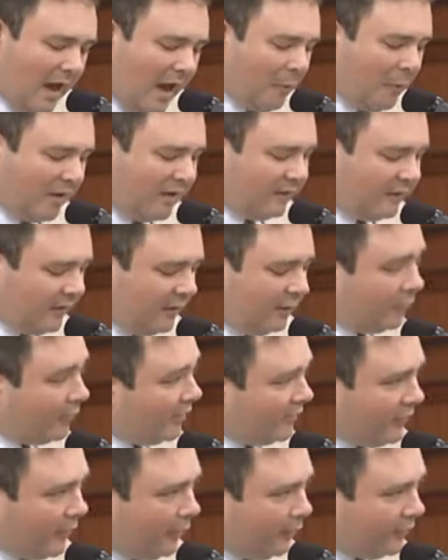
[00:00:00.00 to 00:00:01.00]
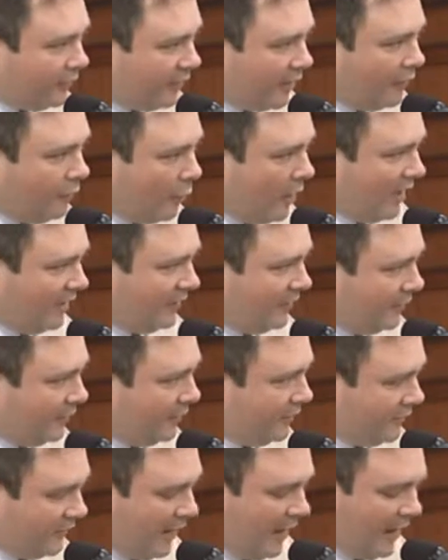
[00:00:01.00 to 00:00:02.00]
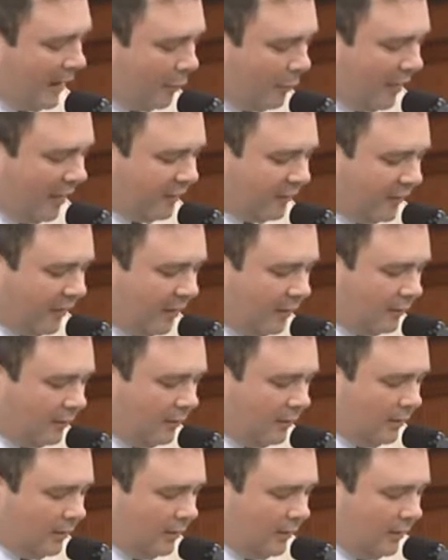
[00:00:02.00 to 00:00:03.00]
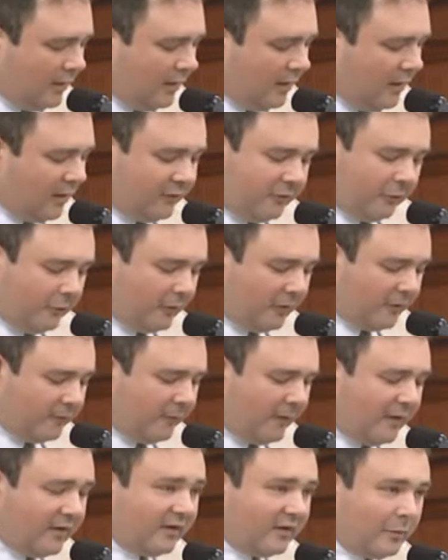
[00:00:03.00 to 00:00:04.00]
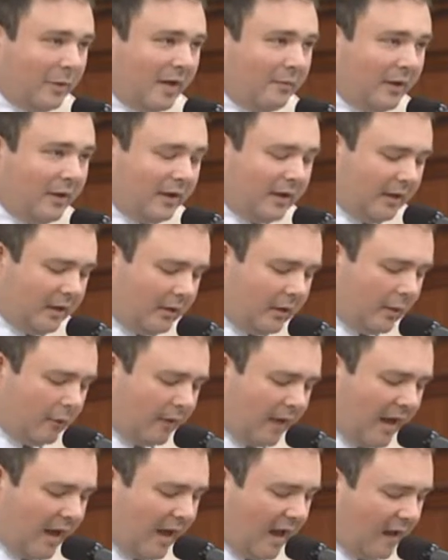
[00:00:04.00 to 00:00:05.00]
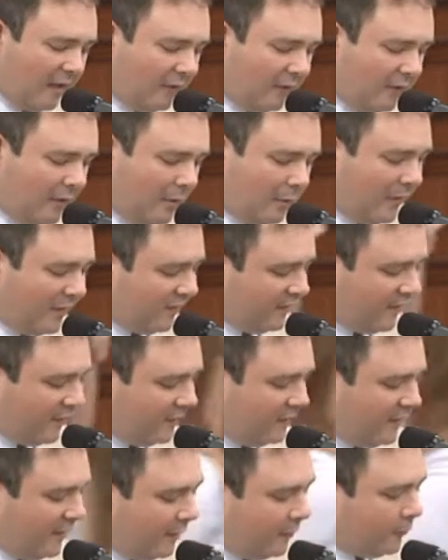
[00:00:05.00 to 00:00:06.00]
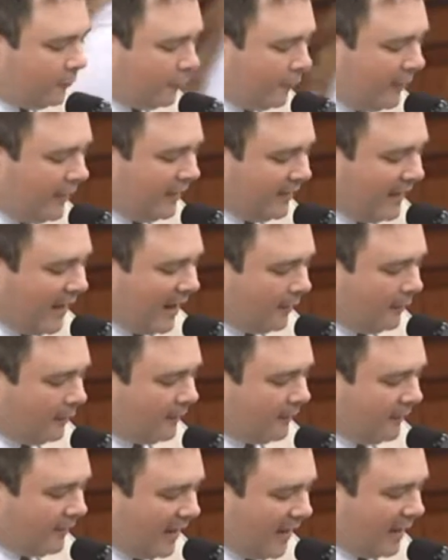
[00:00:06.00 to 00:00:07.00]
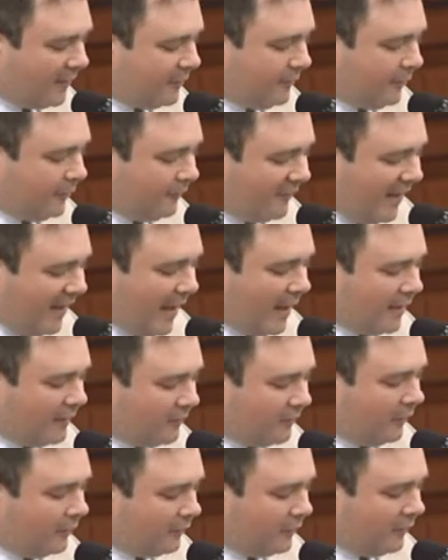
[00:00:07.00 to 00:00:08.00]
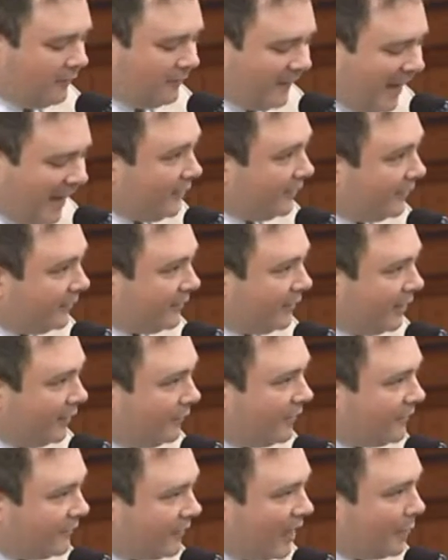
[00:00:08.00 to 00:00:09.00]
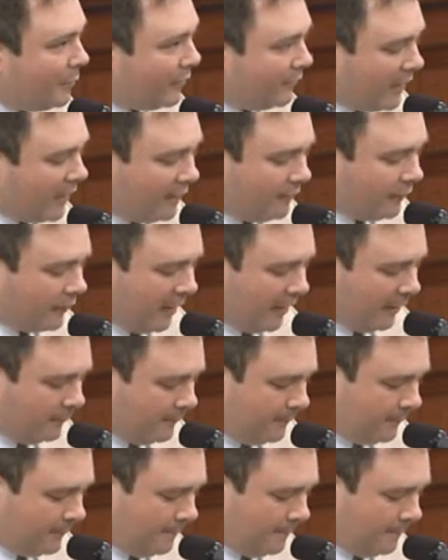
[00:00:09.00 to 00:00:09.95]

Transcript: And we can see the results of Washington-style budgeting. It sure is fun to spend money you don't have, but $16 trillion in national debt shows the fallacy of this type of governing.